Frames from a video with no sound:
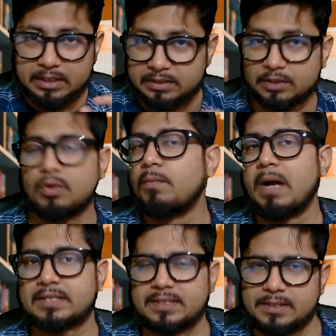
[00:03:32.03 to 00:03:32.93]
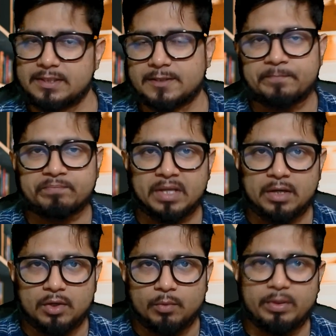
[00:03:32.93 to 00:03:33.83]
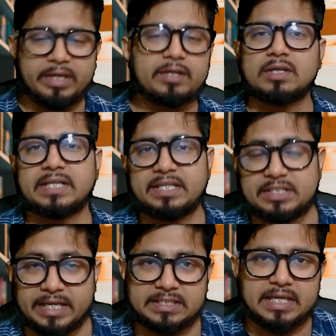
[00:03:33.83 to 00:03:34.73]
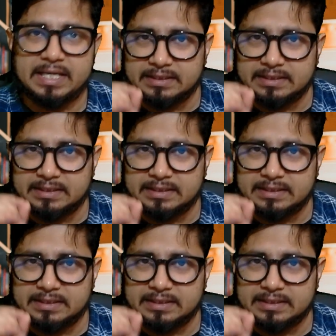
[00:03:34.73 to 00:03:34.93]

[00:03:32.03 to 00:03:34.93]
there is no master's, will it cause any change?